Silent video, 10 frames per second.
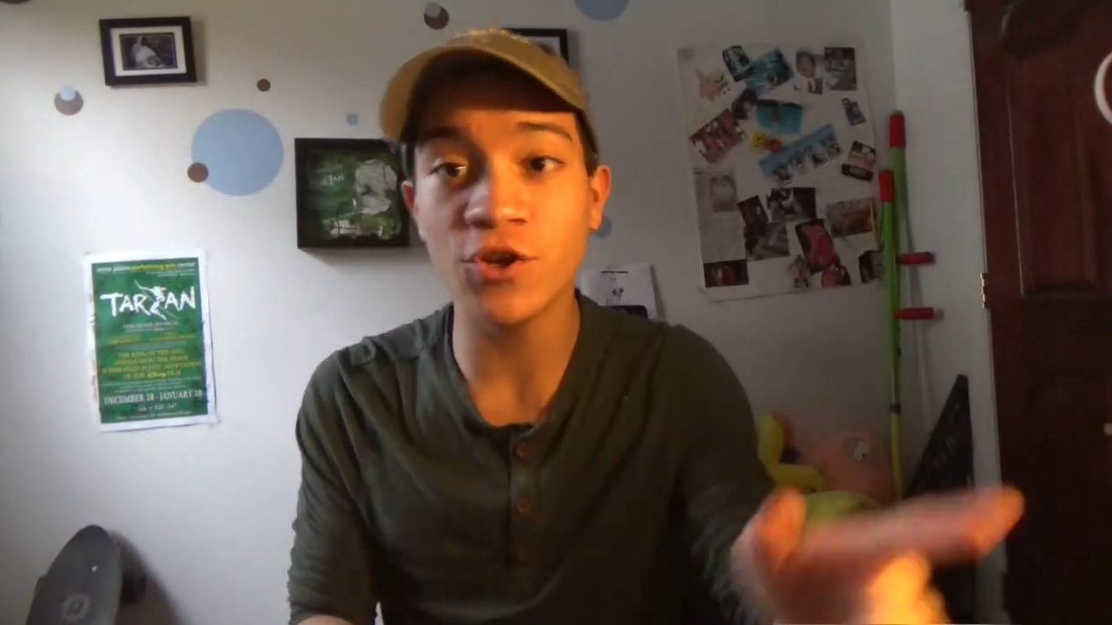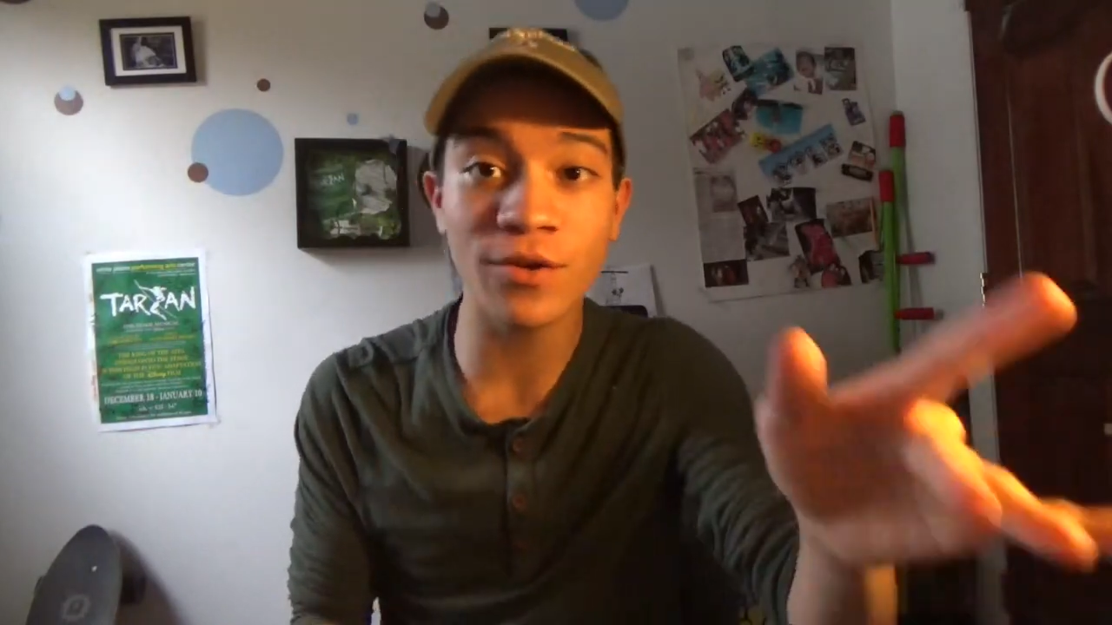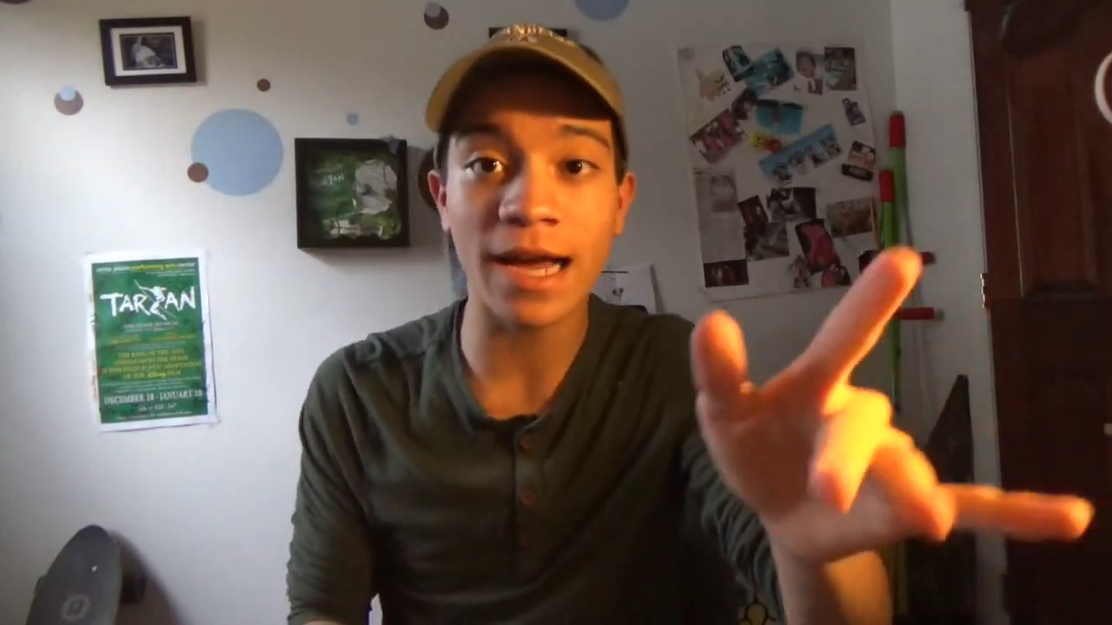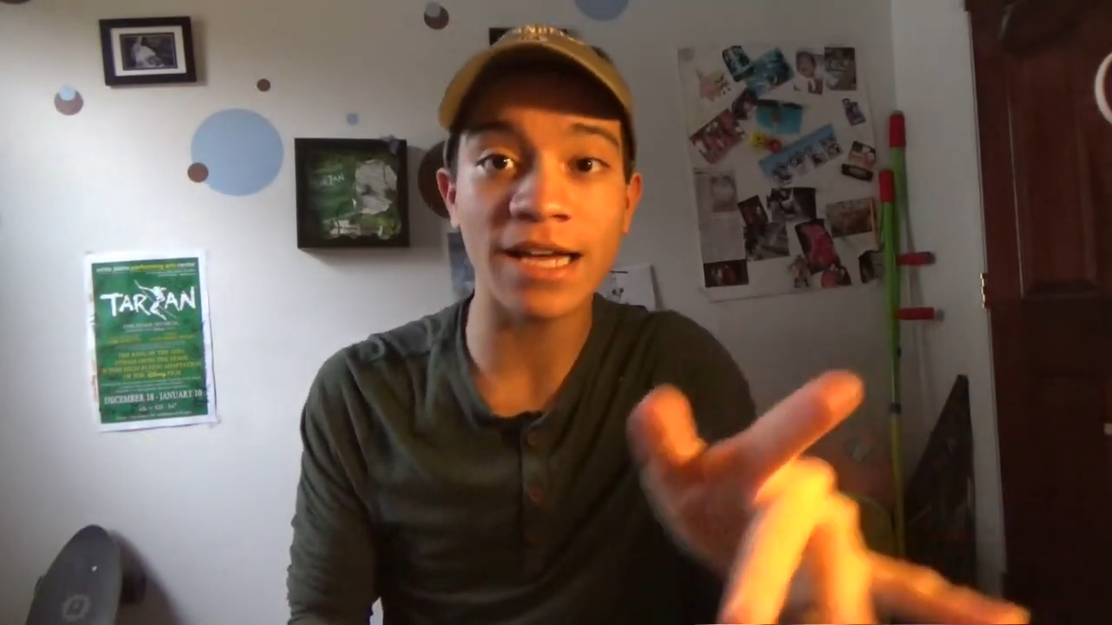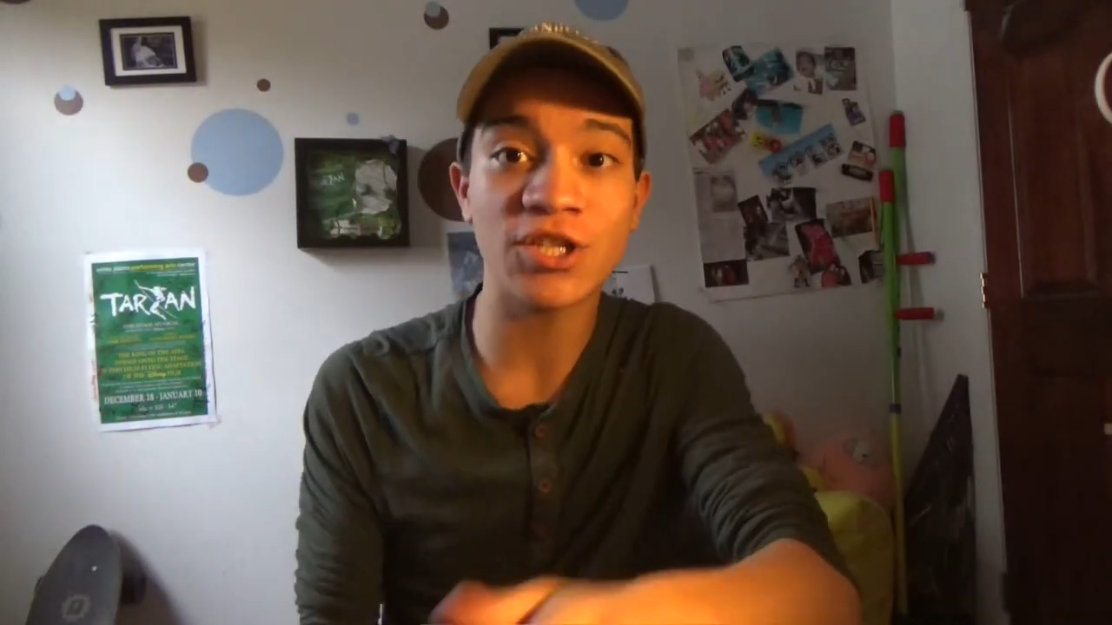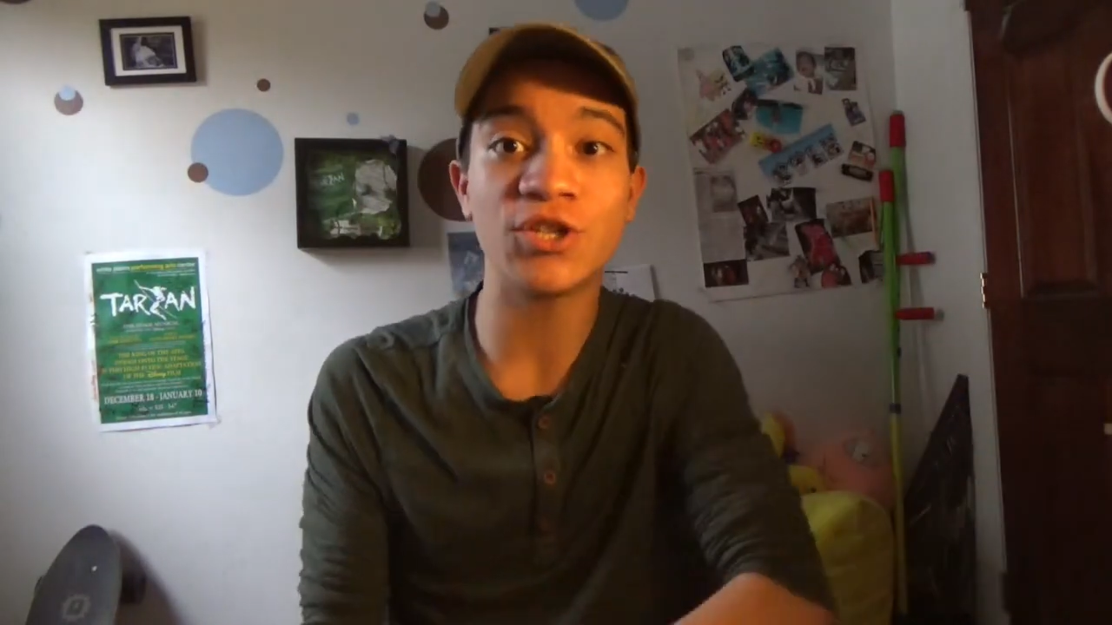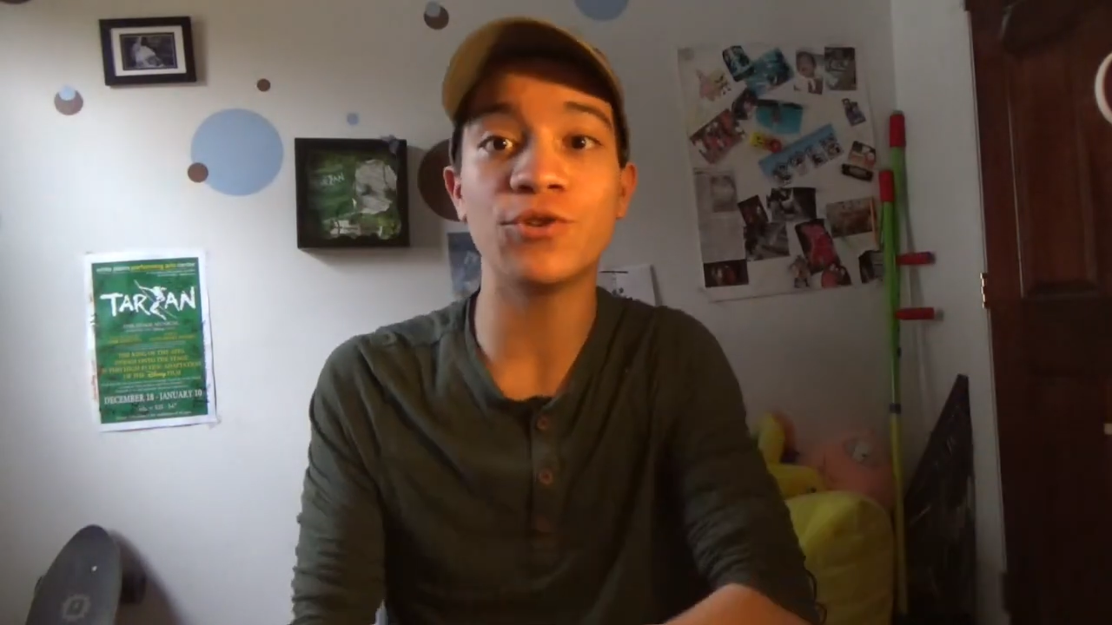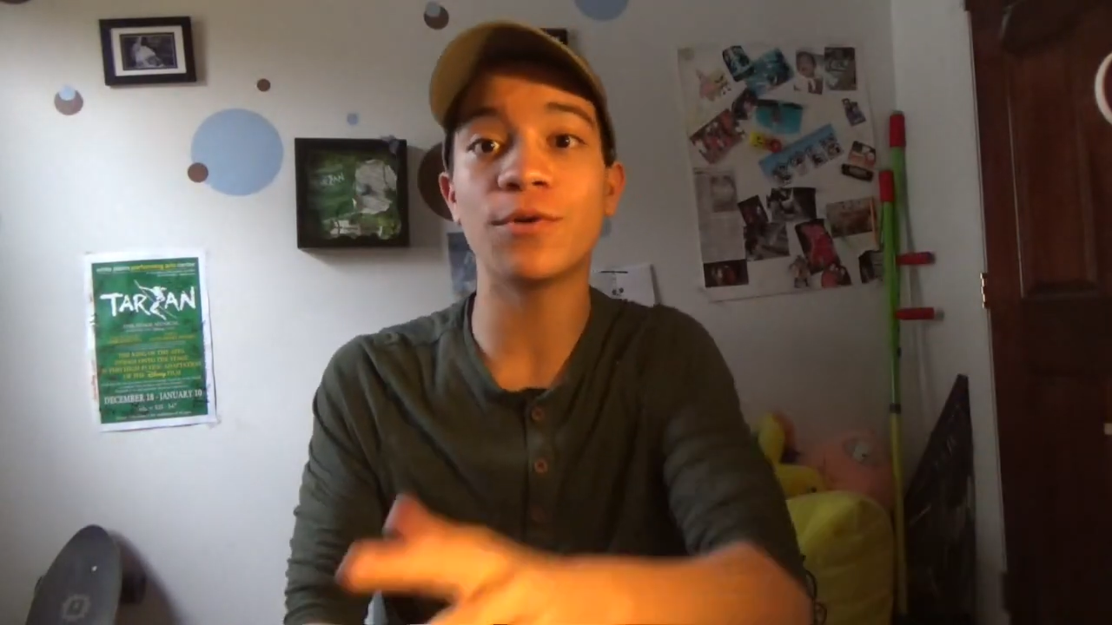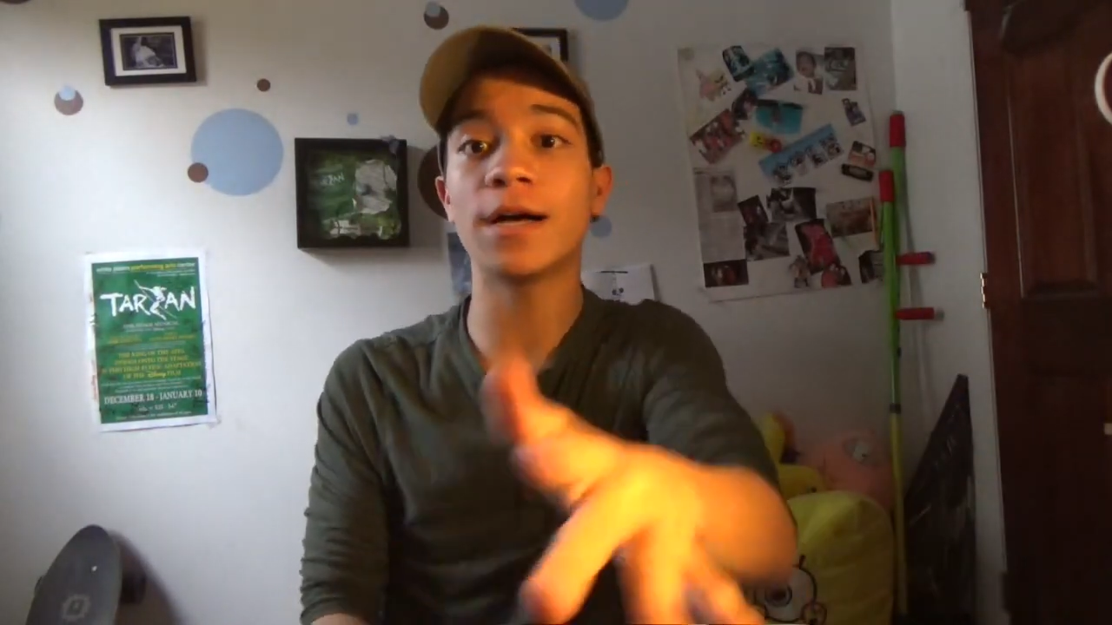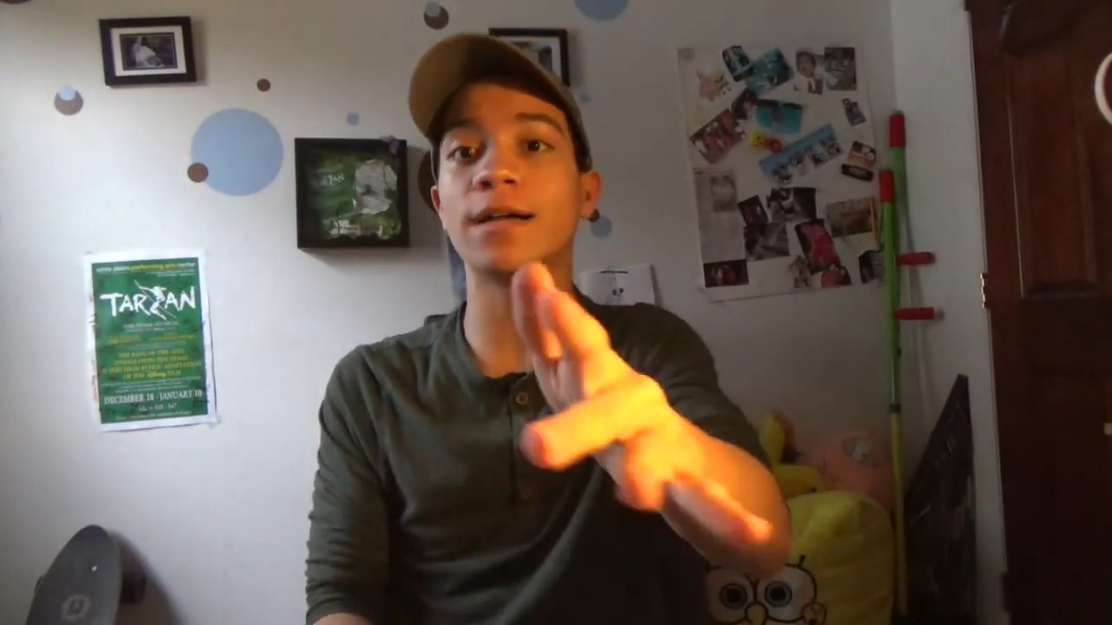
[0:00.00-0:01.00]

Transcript: you guys to